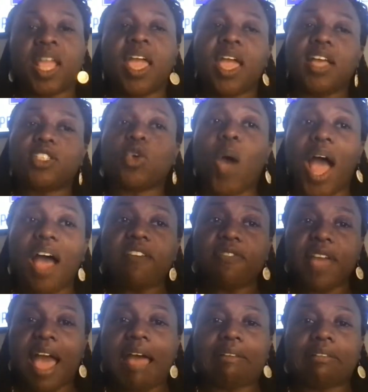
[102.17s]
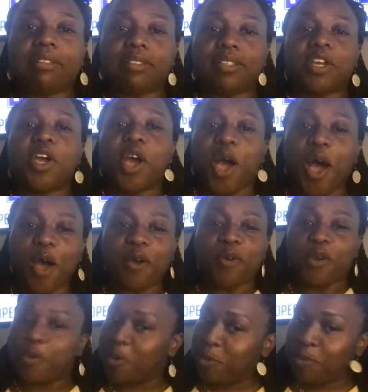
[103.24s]
So I've gotten
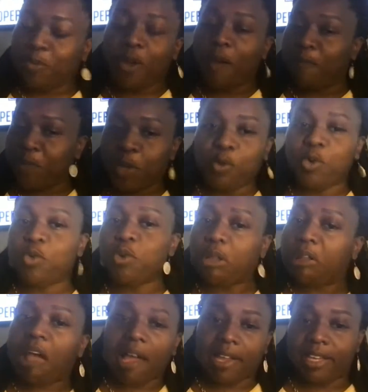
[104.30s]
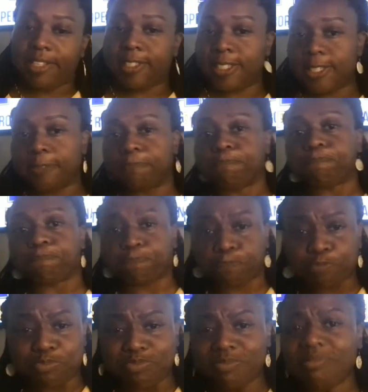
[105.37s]
a few new clients,
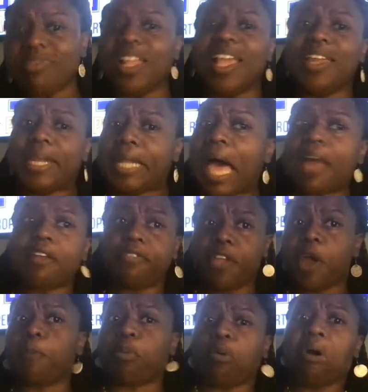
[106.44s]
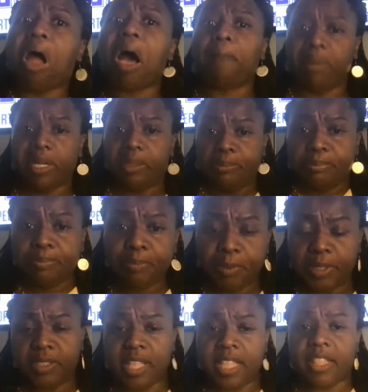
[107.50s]
and a lot of their problems
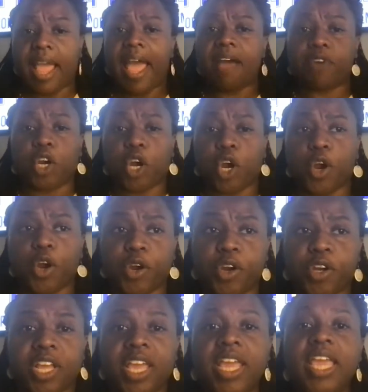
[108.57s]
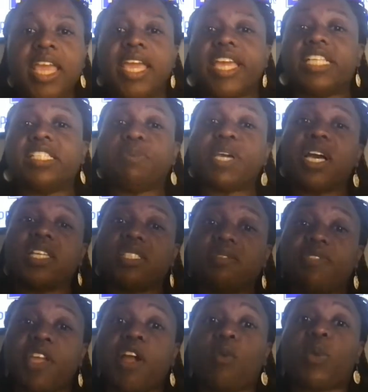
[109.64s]
that have occurred is because of
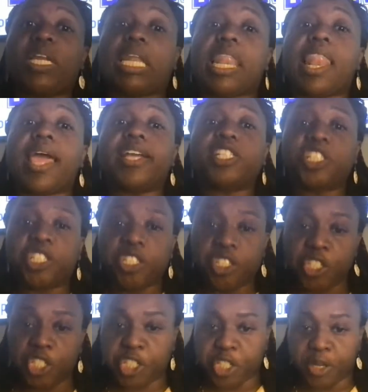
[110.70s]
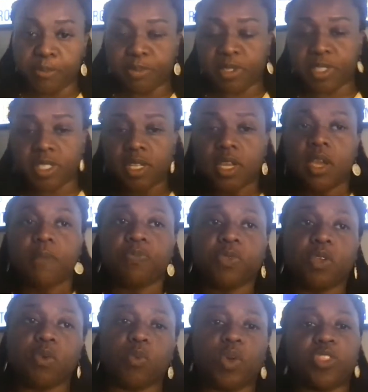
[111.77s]
their relationships
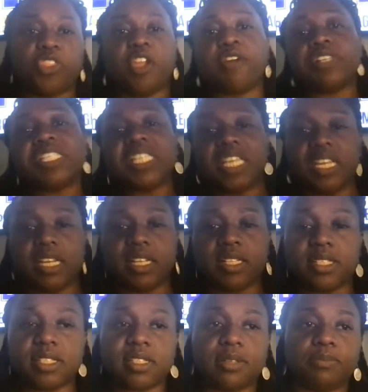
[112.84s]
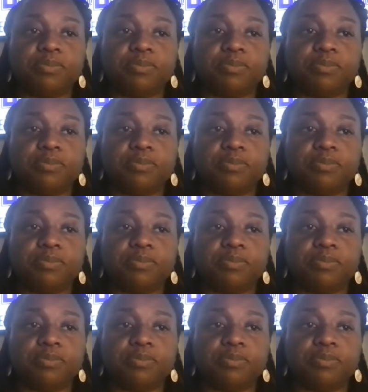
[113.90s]
with their tenants.